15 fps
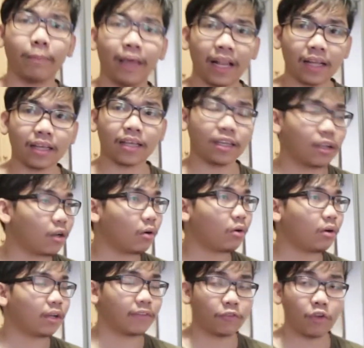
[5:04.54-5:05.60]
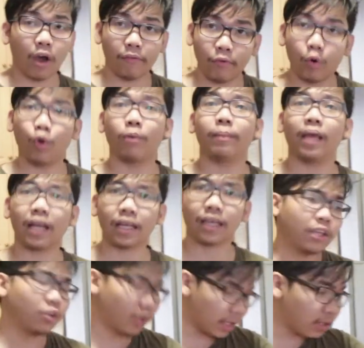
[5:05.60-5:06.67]
milk, you know, if you have whole milk,
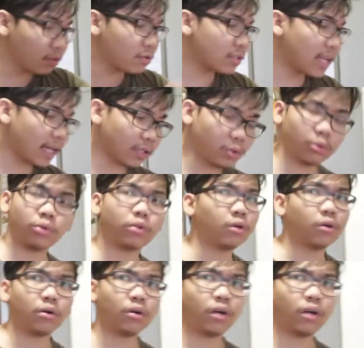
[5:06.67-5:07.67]
you can use that too, you know.